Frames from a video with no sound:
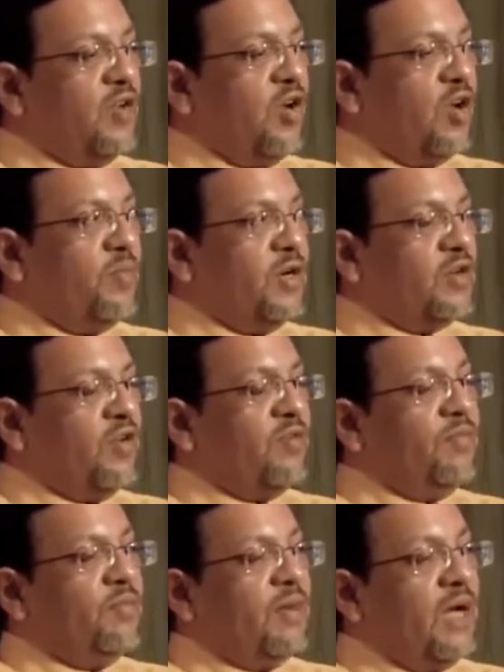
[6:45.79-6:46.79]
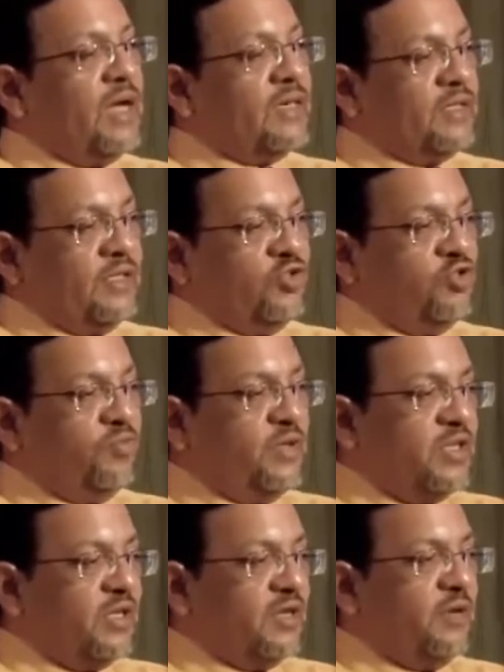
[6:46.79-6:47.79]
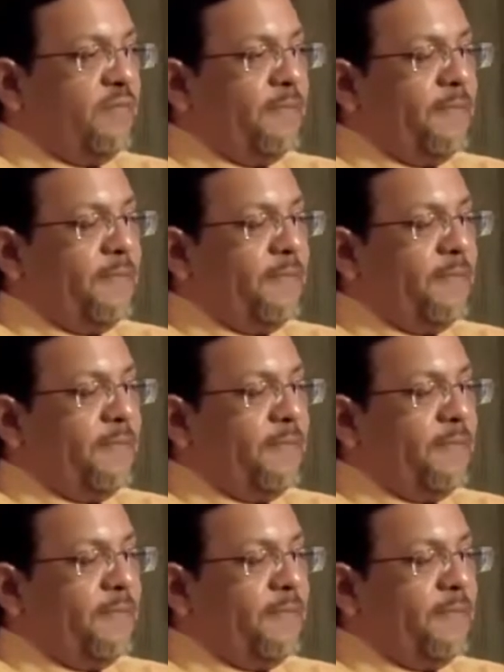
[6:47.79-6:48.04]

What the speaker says: the orbit of Mars and Jupiter,